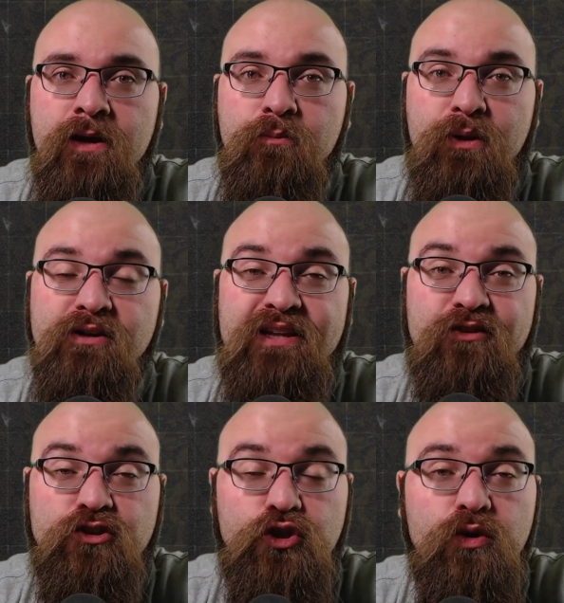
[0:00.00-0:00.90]
Players
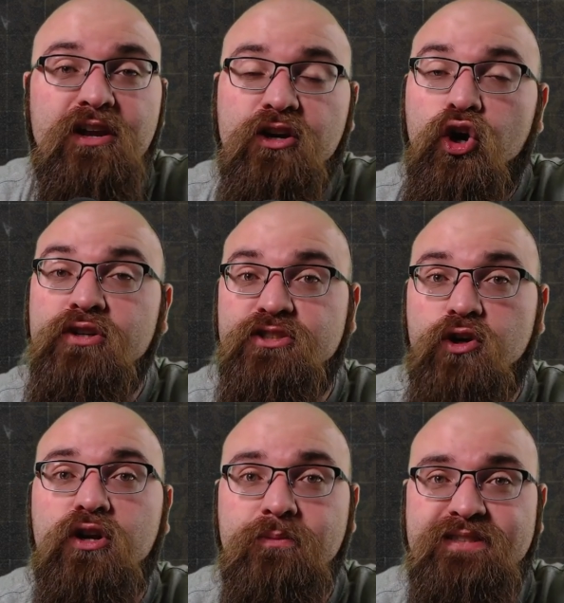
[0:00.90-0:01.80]
that, due to their current
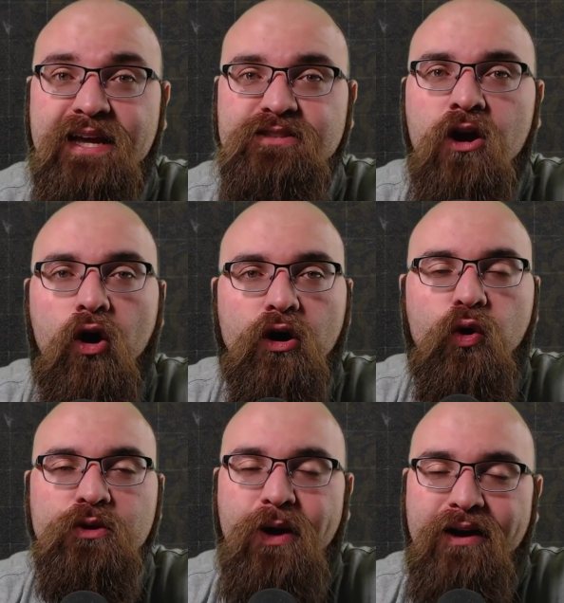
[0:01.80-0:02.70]
circumstance, are
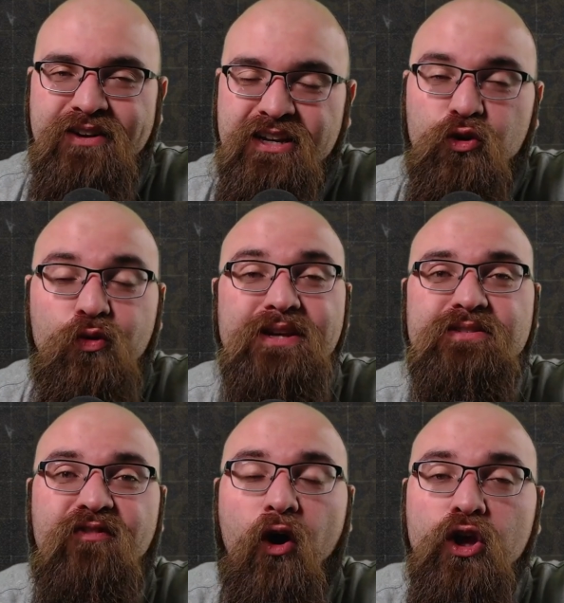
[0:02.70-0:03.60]
going to have an increased
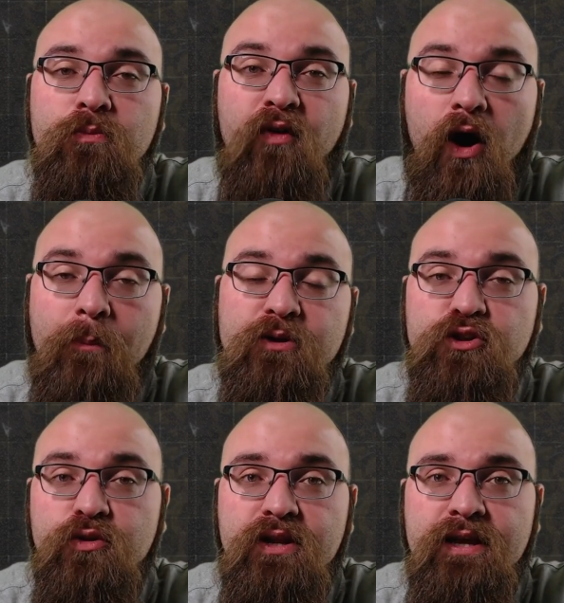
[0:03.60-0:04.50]
volume of
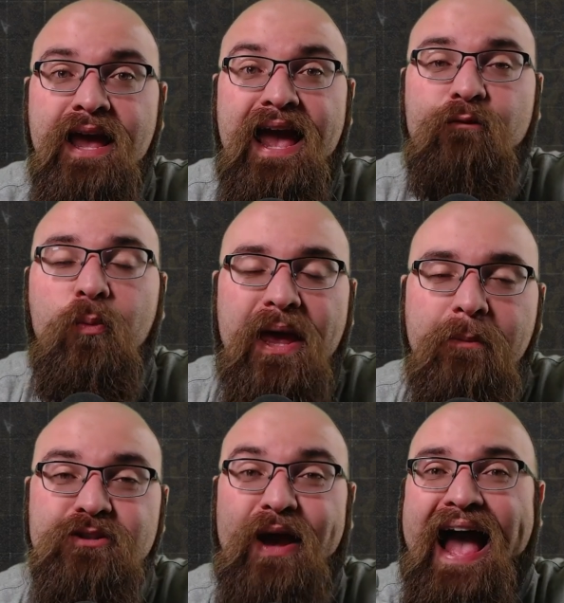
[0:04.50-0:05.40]
opportunity and will be
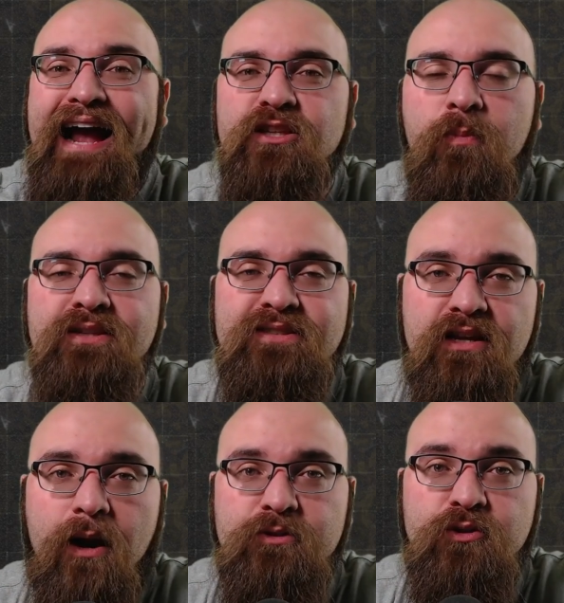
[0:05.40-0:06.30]
able to act upon
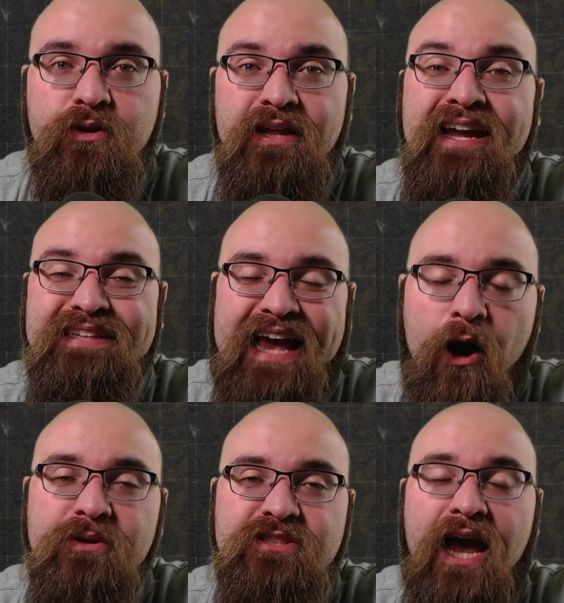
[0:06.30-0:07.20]
said opportunity to
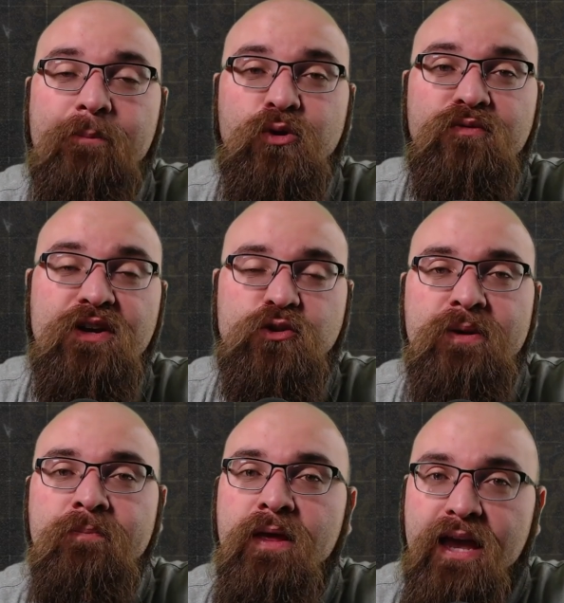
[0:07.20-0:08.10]
help us capture a
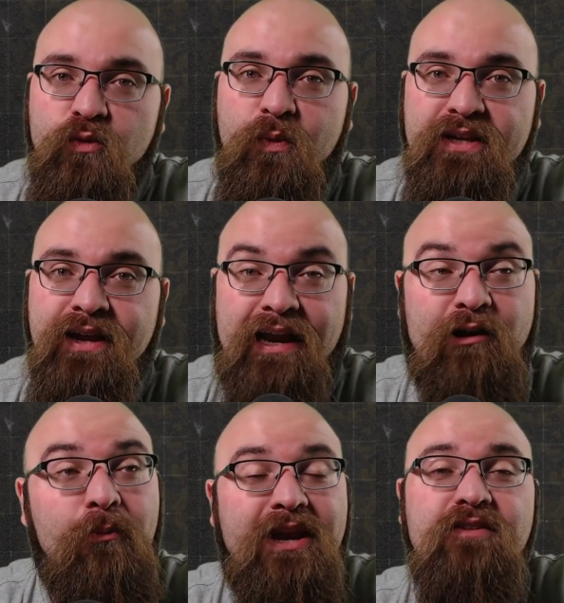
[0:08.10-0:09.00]
victory in Week 9. I
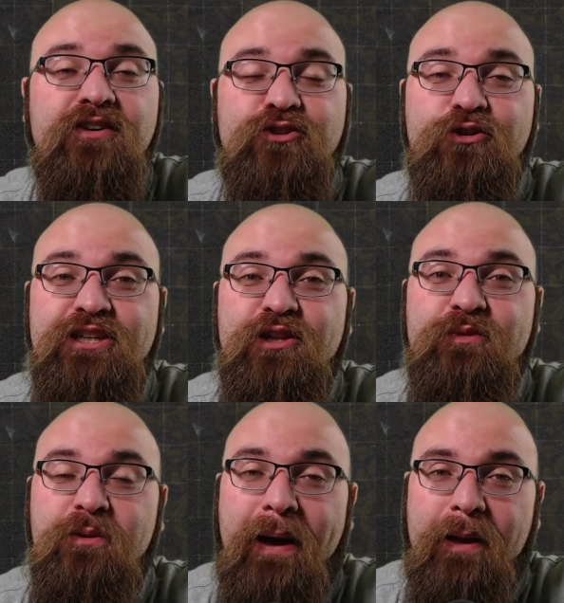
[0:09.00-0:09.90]
know many of us are dealing
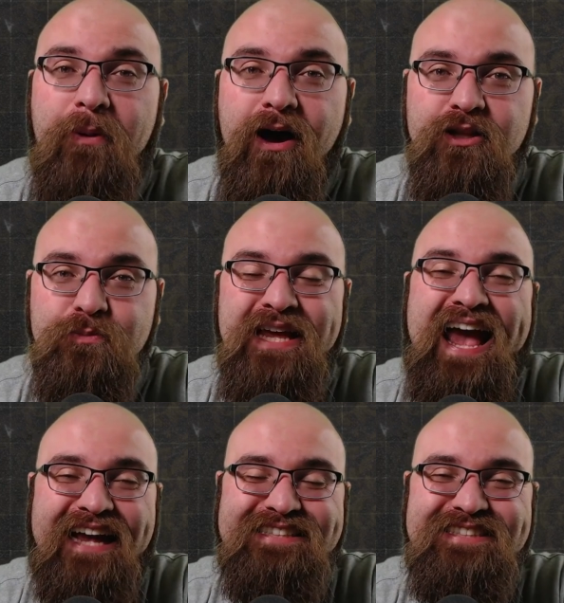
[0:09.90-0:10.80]
with the bye-pocalypse
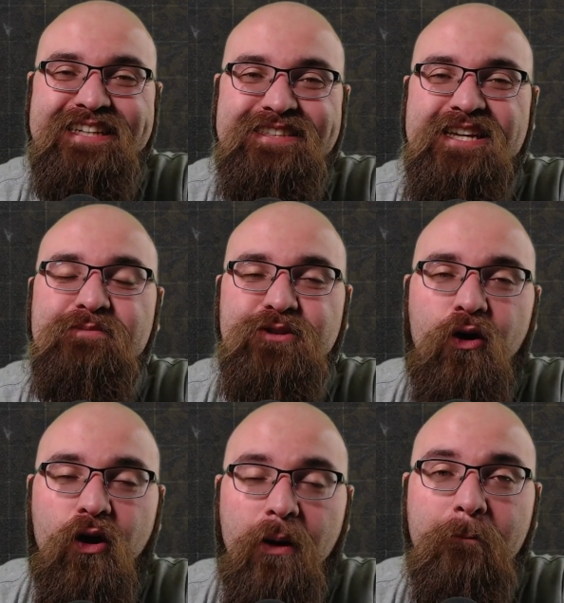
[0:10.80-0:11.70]
as 6 teams
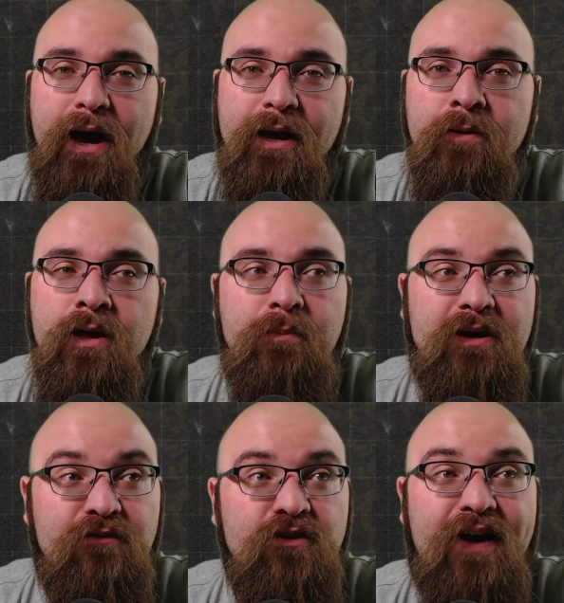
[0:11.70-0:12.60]
are on bye, but
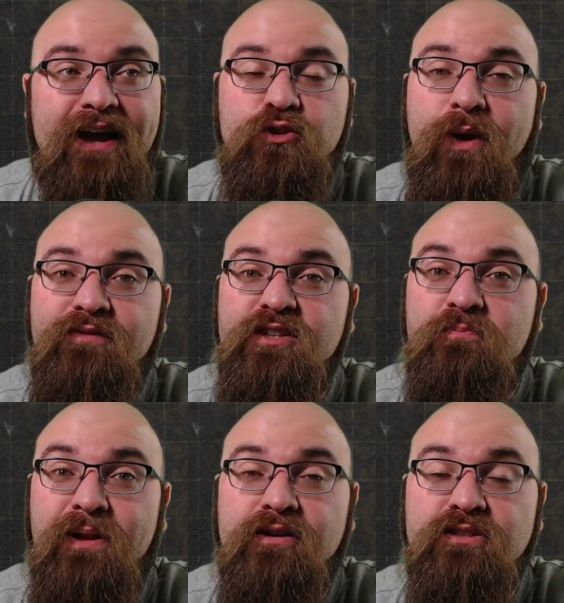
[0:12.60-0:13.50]
if in fact you have these
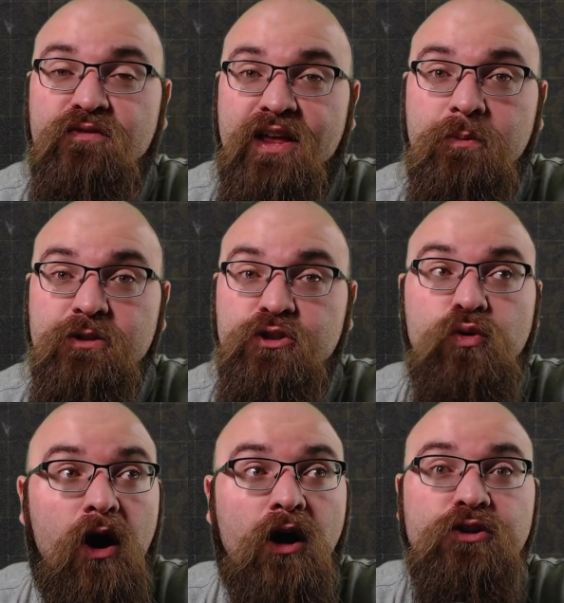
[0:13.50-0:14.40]
players available to
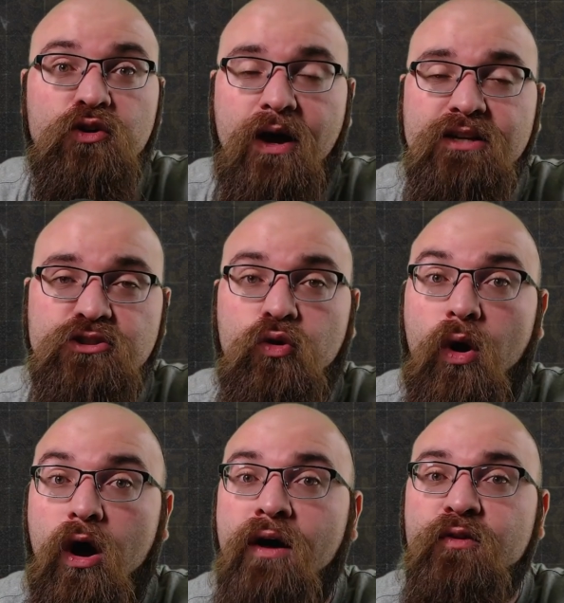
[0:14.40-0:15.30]
you on your roster
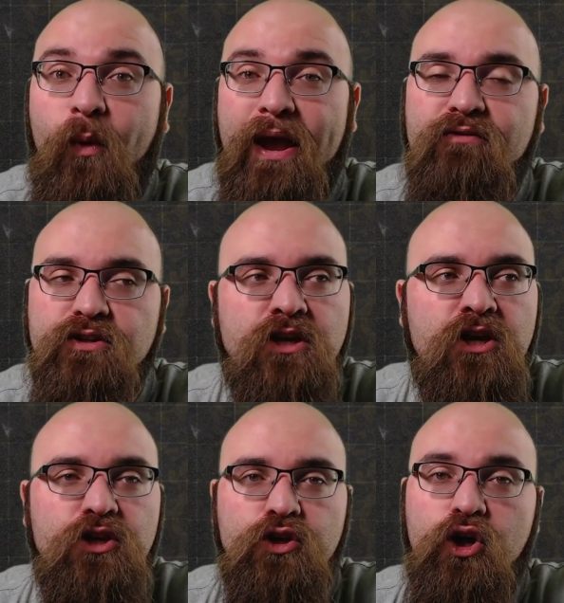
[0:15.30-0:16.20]
or on the waivers,
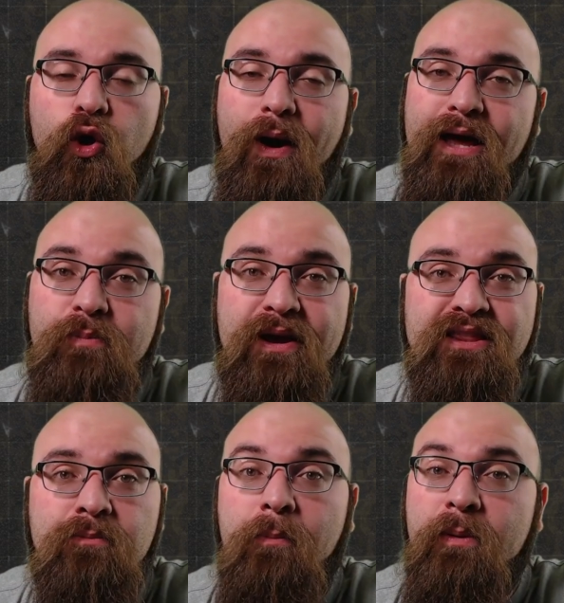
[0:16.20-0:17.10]
you can go ahead, pick
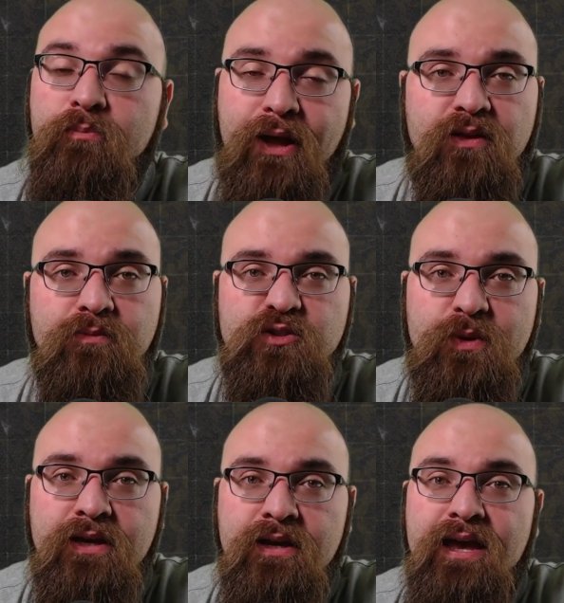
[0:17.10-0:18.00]
them up, and play them this
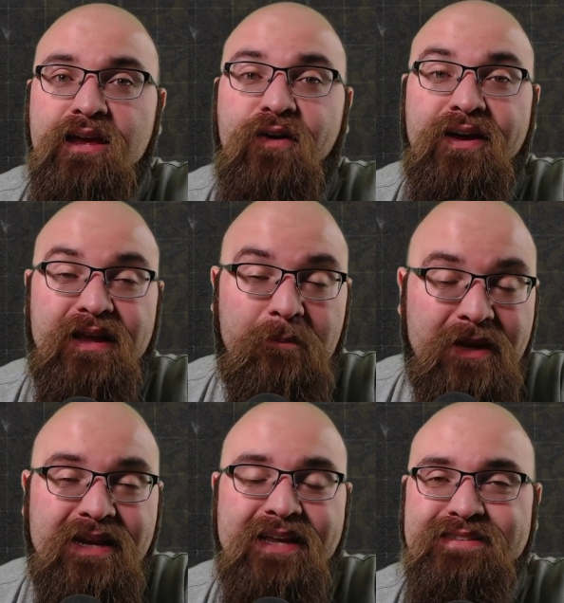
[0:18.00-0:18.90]
week and find
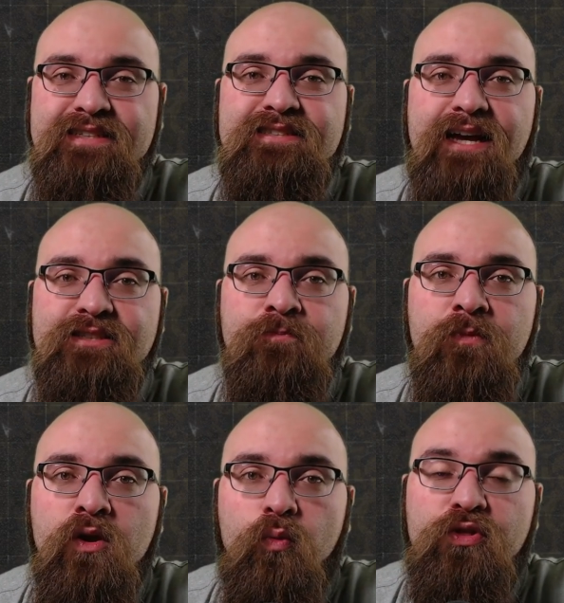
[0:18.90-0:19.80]
immediate success
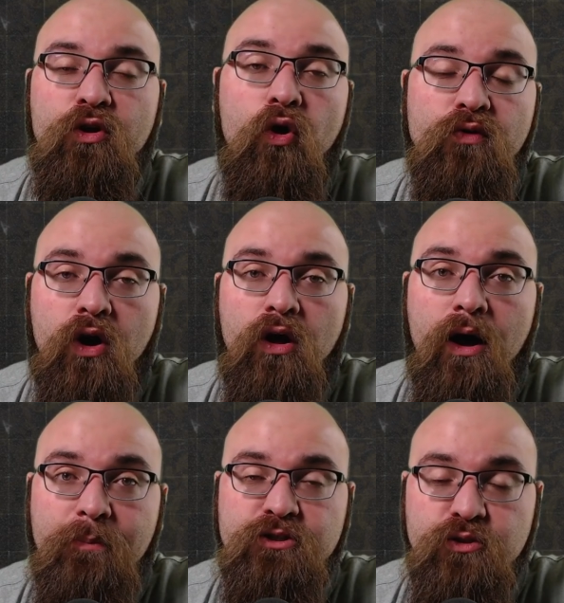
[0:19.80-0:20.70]
with their overall
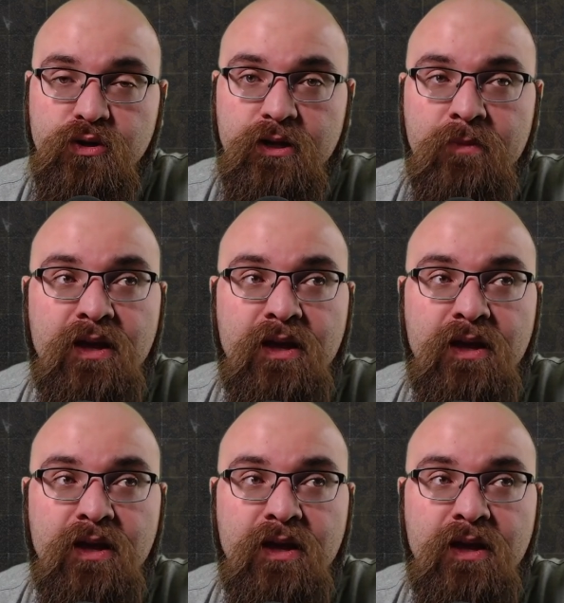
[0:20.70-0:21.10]
opportunity.